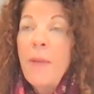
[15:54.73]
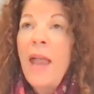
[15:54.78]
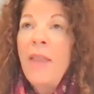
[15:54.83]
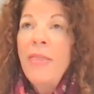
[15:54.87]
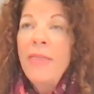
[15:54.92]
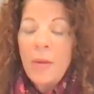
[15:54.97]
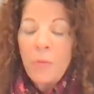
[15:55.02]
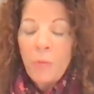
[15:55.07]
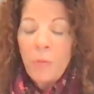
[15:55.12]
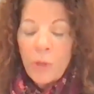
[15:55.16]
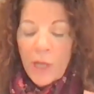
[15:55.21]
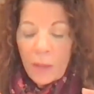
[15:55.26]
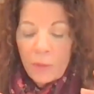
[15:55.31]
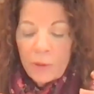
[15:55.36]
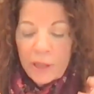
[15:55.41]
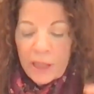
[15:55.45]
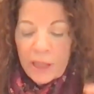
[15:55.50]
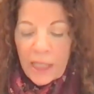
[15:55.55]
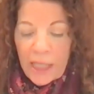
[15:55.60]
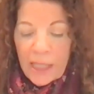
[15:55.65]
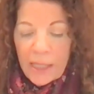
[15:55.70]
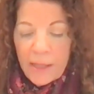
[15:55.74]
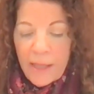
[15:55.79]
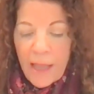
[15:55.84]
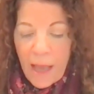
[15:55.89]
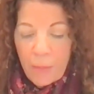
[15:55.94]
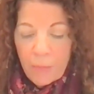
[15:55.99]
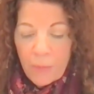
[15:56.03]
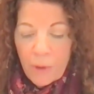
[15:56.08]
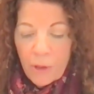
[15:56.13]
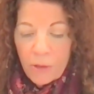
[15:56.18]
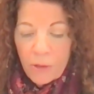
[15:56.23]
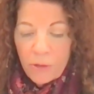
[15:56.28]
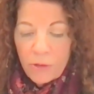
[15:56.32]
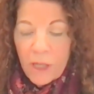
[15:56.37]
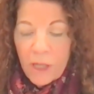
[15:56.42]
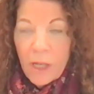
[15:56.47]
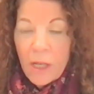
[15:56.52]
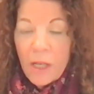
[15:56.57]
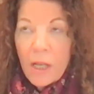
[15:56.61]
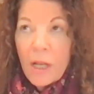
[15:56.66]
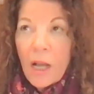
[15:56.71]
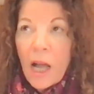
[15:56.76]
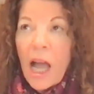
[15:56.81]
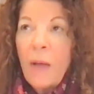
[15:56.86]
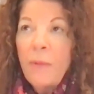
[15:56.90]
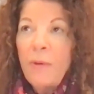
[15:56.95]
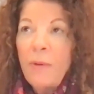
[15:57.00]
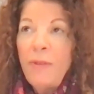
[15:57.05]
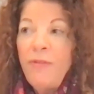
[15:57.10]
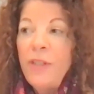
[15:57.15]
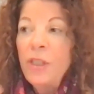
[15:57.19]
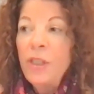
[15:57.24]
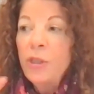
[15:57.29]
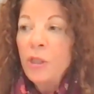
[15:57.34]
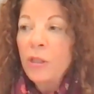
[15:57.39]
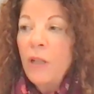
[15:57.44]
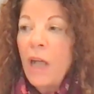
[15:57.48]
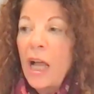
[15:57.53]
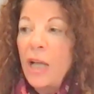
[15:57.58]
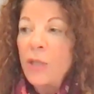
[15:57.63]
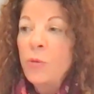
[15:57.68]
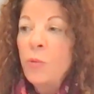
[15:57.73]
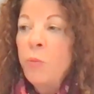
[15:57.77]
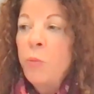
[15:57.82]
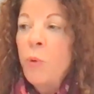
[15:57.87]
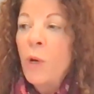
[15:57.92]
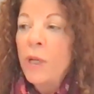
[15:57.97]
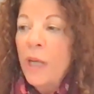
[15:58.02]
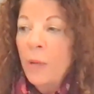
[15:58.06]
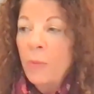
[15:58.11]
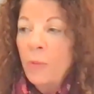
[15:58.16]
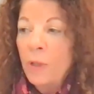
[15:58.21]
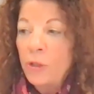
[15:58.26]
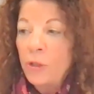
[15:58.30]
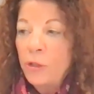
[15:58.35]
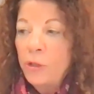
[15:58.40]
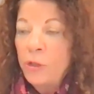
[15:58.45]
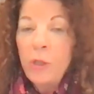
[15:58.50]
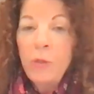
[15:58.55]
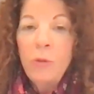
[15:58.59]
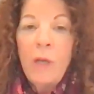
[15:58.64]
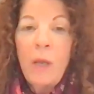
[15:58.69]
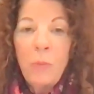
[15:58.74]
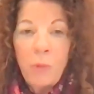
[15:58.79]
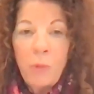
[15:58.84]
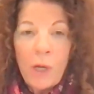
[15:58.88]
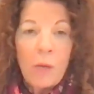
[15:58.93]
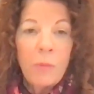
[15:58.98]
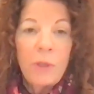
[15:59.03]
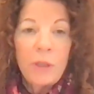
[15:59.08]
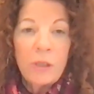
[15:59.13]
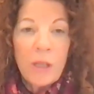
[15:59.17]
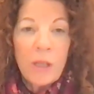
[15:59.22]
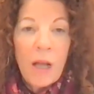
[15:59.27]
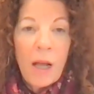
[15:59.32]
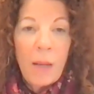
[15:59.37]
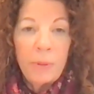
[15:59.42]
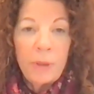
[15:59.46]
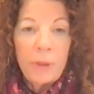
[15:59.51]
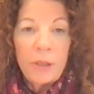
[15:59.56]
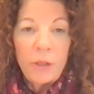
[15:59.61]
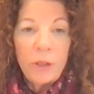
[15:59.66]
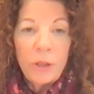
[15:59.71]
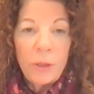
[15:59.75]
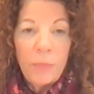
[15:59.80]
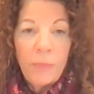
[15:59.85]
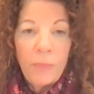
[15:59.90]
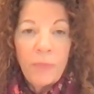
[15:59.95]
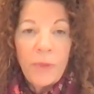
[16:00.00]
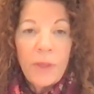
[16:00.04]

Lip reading: And then when I was in that mode, I would visualize what I wanted to do and where I wanted to accomplish.